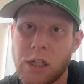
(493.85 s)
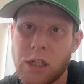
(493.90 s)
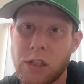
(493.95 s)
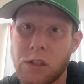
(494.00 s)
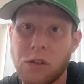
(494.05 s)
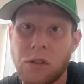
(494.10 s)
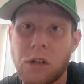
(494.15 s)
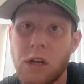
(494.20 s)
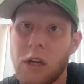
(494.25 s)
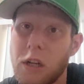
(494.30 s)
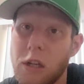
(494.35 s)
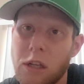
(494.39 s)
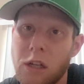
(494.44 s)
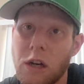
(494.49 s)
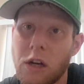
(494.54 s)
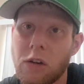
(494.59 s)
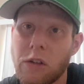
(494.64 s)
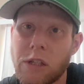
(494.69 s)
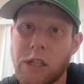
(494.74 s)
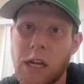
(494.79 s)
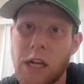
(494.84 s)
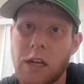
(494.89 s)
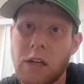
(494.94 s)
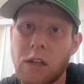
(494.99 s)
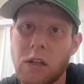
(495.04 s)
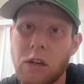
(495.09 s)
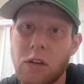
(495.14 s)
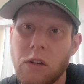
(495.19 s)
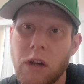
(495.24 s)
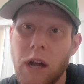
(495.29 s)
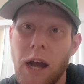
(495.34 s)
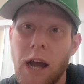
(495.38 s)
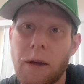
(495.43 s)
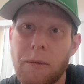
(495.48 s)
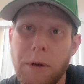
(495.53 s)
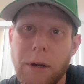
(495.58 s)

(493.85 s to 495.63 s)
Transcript: He's a standalone guy,